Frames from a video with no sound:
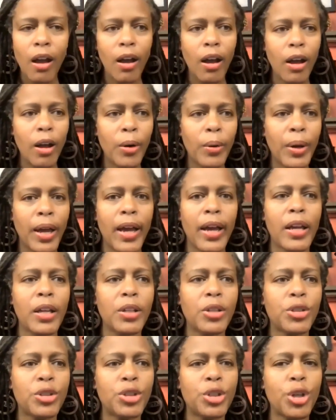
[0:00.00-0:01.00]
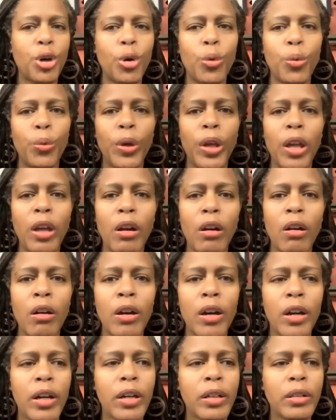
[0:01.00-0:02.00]
Okay, so we
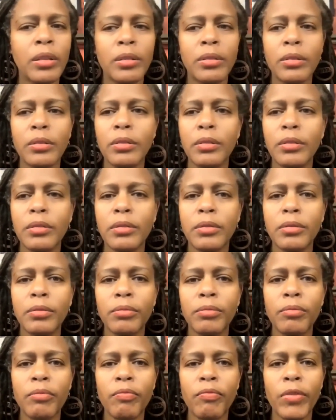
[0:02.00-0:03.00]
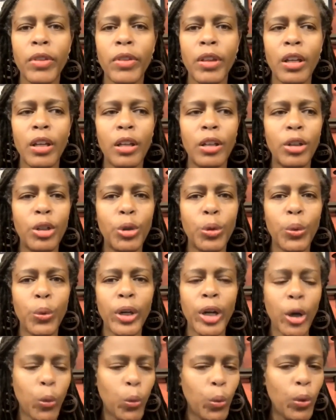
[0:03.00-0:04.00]
are
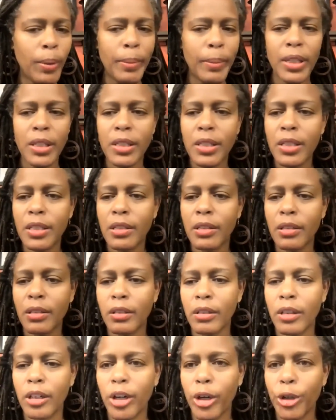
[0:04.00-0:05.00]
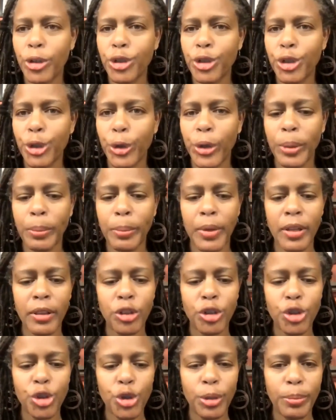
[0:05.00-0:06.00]
doing our Women's Her Story
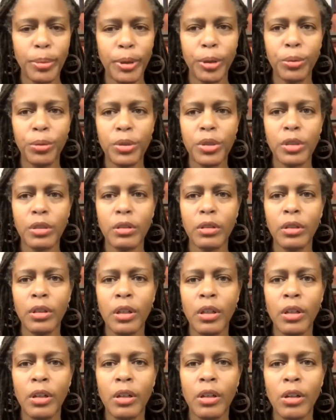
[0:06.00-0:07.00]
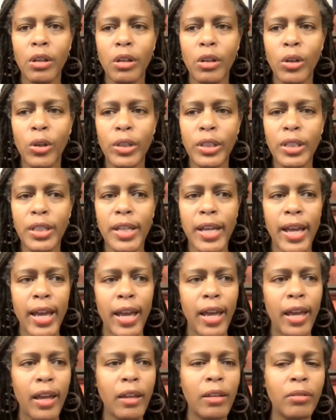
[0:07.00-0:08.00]
Month tribute on
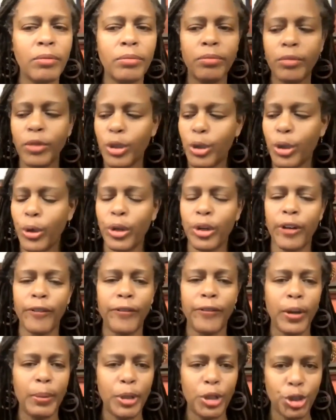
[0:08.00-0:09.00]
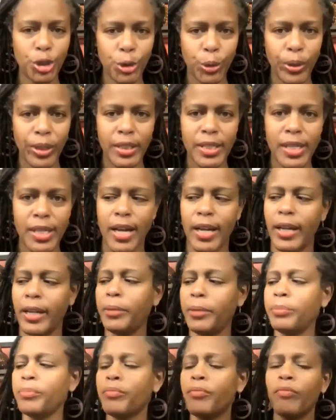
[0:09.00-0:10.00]
today during our family story
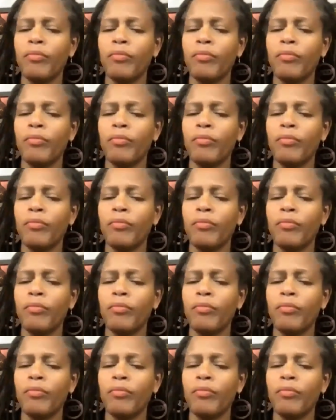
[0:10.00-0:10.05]
time.